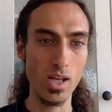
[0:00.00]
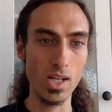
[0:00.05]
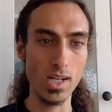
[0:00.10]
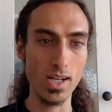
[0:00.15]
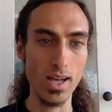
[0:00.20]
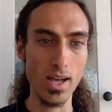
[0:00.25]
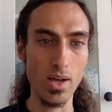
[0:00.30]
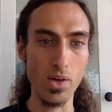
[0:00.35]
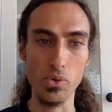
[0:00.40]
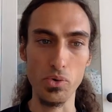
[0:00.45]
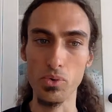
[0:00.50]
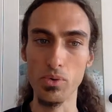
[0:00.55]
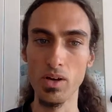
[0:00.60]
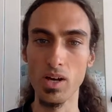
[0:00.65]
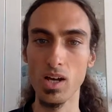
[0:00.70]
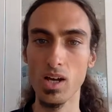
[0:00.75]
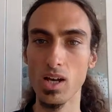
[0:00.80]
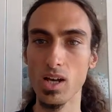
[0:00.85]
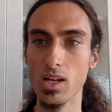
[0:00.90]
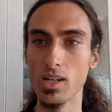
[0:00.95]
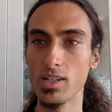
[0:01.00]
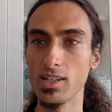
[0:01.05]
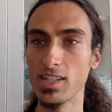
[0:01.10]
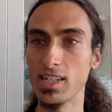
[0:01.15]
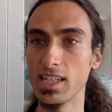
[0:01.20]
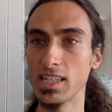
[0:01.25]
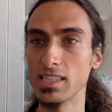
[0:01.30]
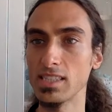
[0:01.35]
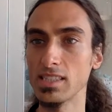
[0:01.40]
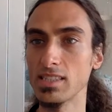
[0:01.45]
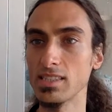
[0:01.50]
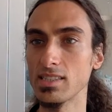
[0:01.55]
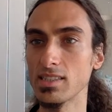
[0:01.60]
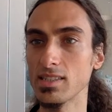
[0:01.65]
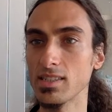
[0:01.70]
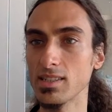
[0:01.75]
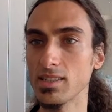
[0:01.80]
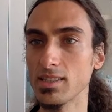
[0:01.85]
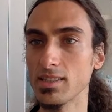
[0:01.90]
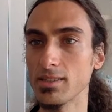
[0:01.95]
now and
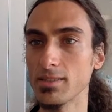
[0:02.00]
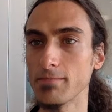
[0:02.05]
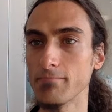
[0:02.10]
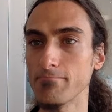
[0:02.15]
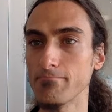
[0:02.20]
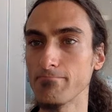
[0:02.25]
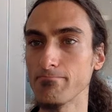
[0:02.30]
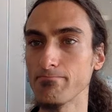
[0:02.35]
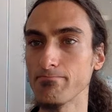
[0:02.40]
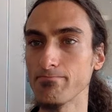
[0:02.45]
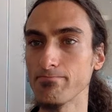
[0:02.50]
in